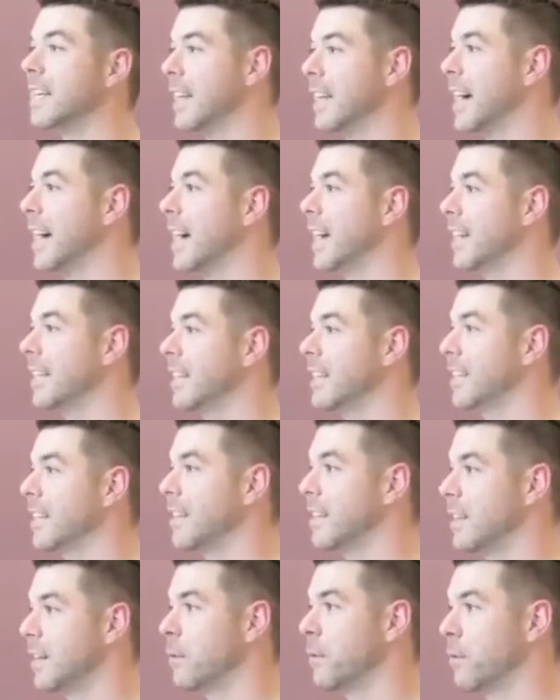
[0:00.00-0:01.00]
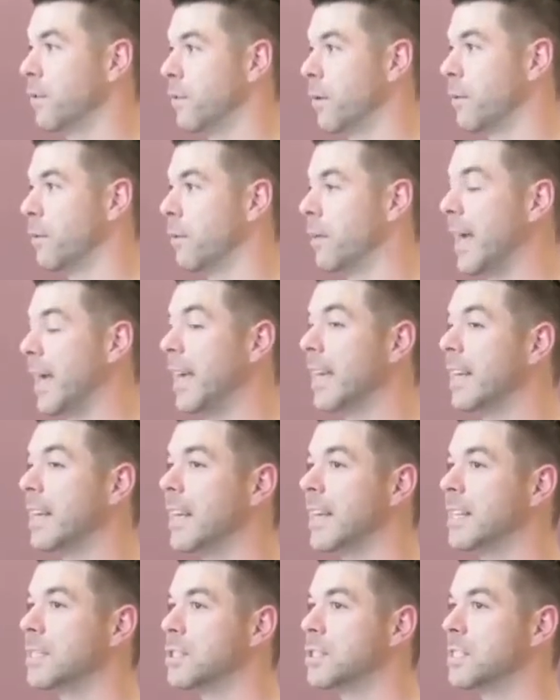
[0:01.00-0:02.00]
can hide the number from them,
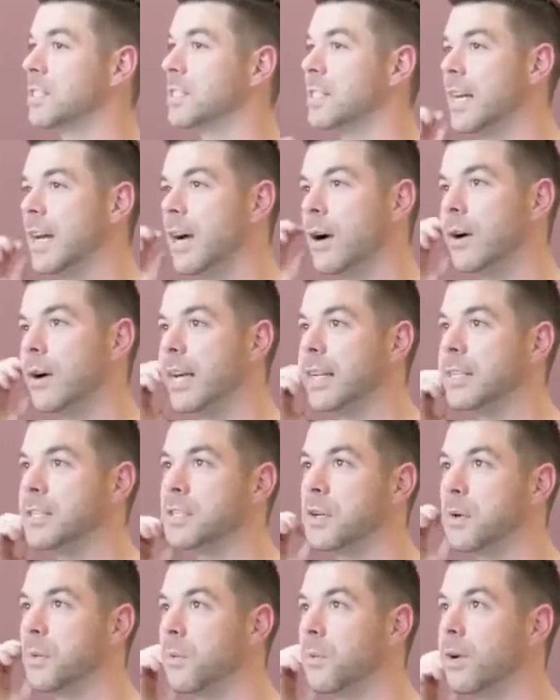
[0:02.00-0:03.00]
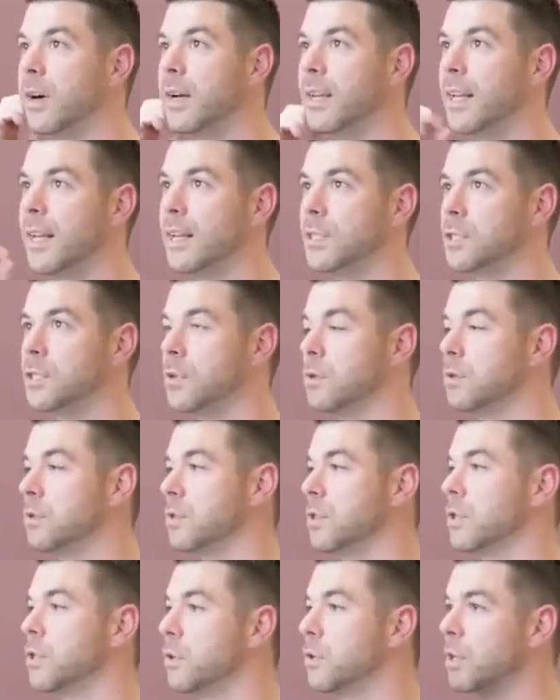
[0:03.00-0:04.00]
and it's just okay. So one, it
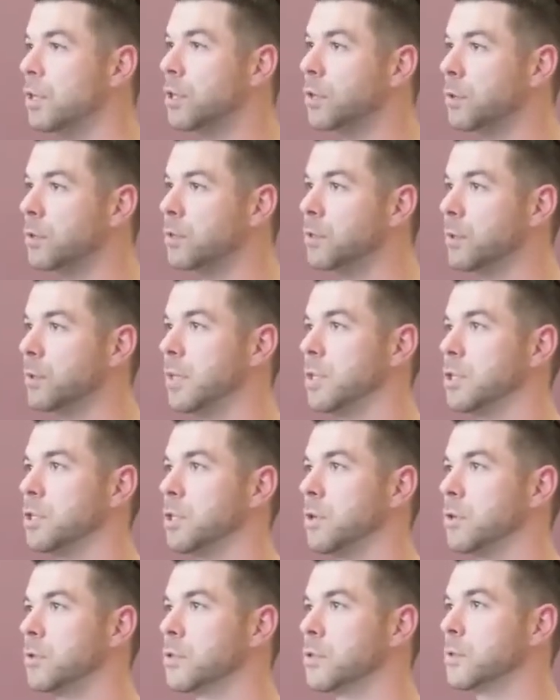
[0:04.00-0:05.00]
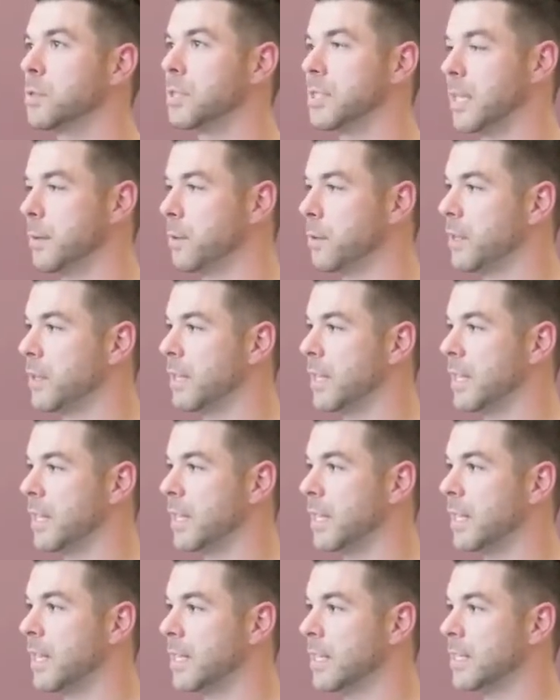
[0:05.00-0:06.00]
shows you can do it to where it shows you a sample that they
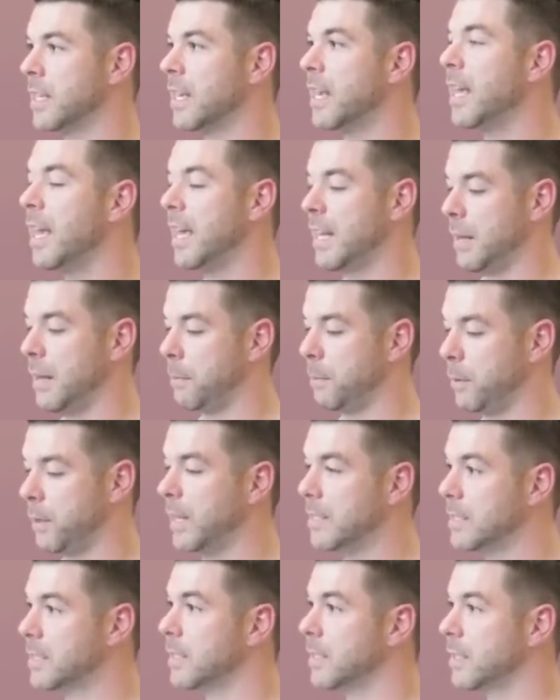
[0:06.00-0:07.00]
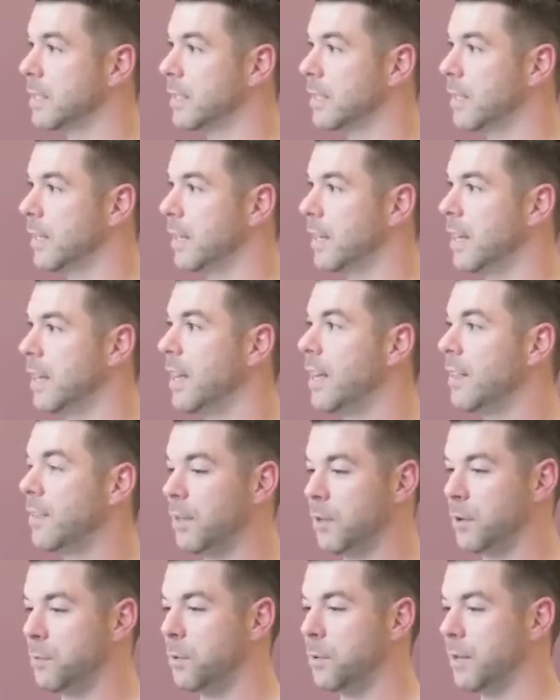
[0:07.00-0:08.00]
collect. And it plots it. Right.
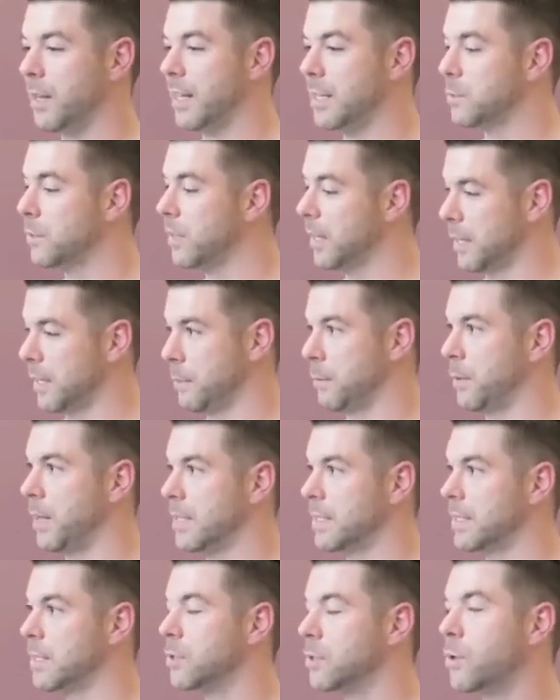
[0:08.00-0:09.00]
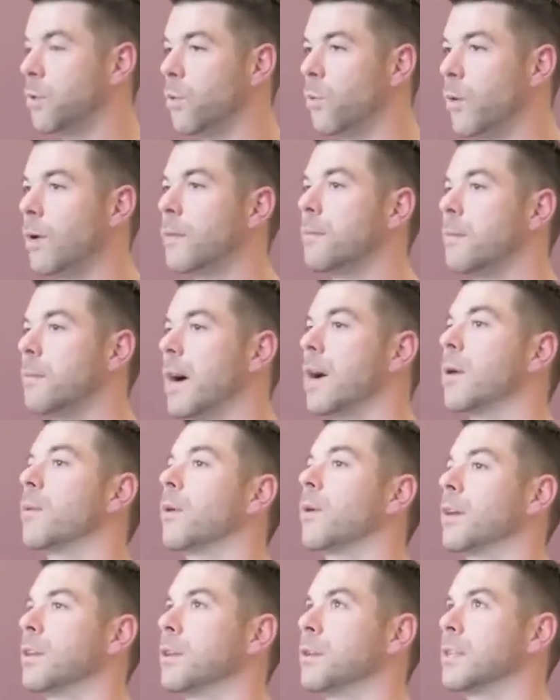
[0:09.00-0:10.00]
And you pull the next one and it plots it. So one by
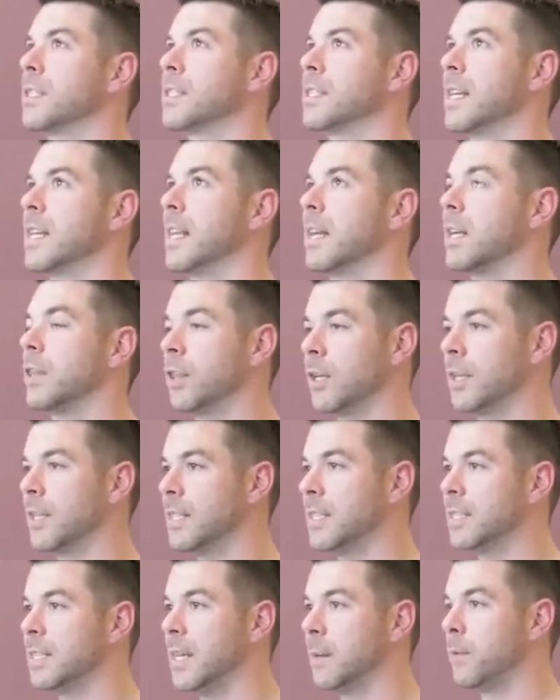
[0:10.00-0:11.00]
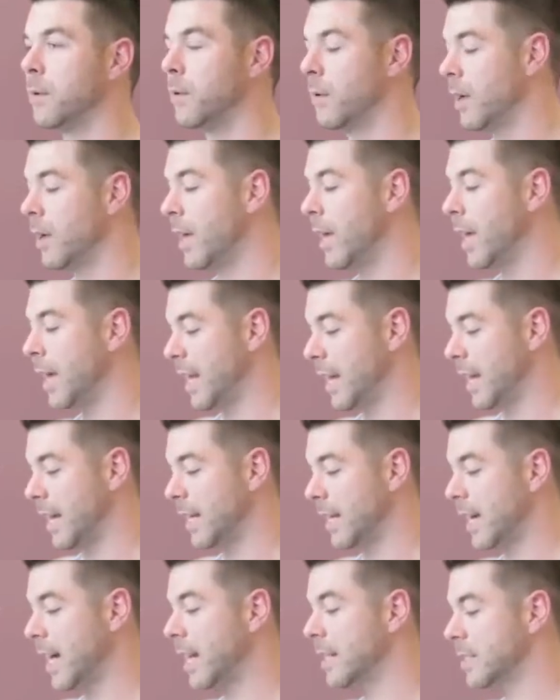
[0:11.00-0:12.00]
one, you can say like, look at the sample, and I
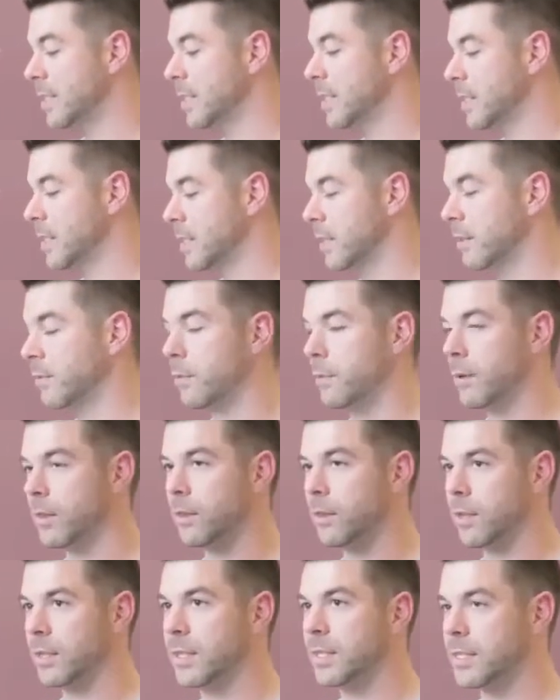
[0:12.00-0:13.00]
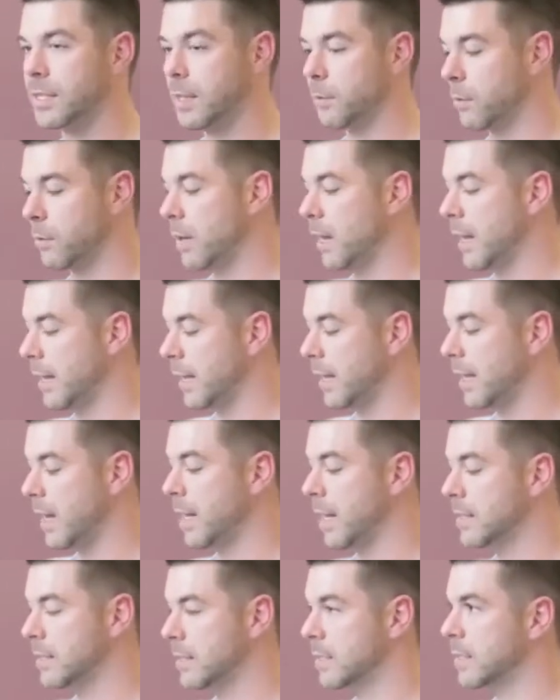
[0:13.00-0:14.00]
got a statistic from it. Look at the sample, I
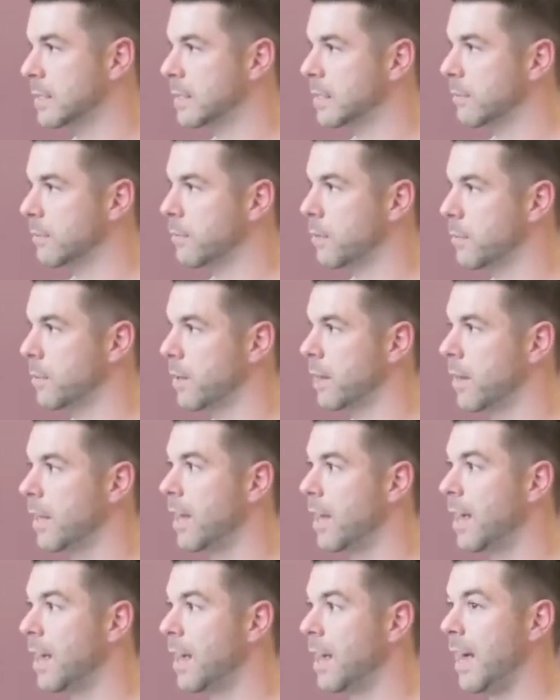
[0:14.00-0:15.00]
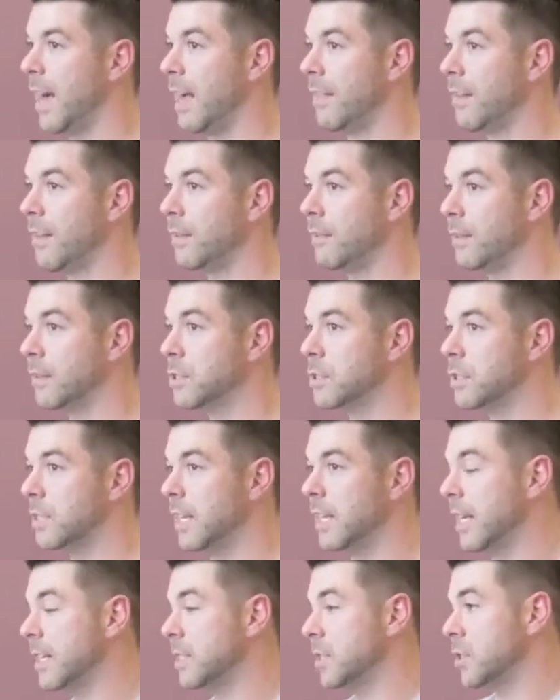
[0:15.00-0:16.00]
got a statistic from it. Yeah. And then
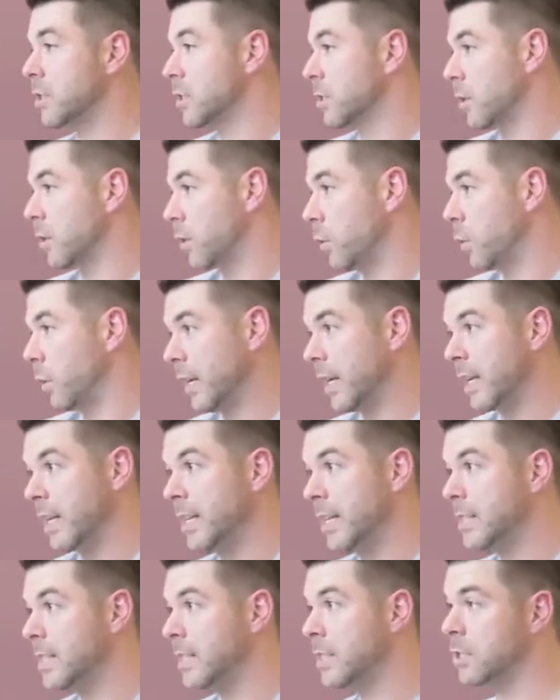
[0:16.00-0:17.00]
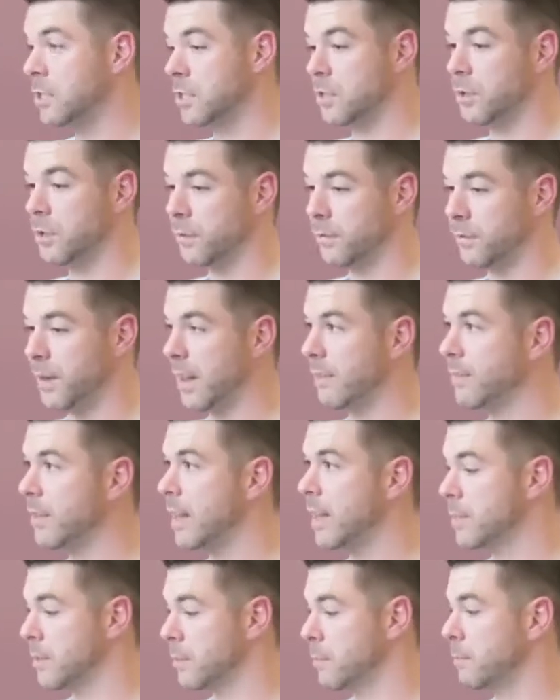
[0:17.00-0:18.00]
eventually, it's just quick and easy. Just do
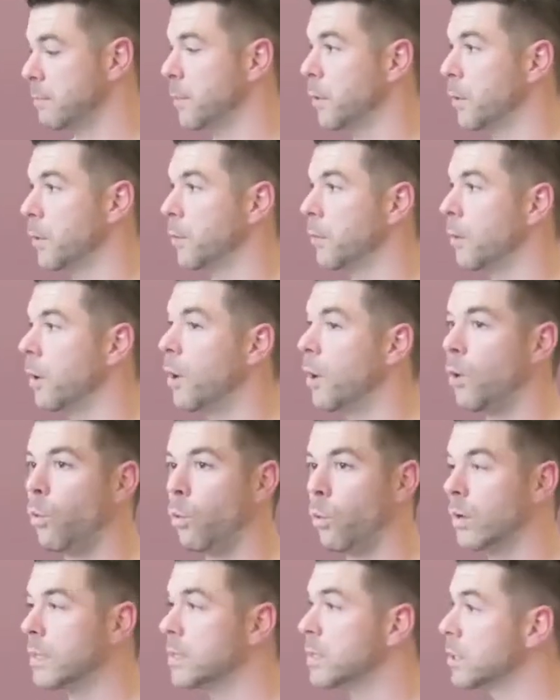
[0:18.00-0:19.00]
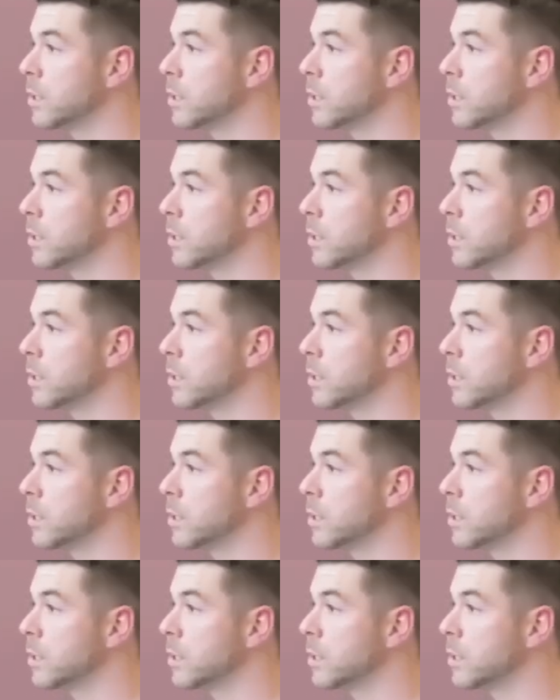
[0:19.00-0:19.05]
5,000, boom. Right. What is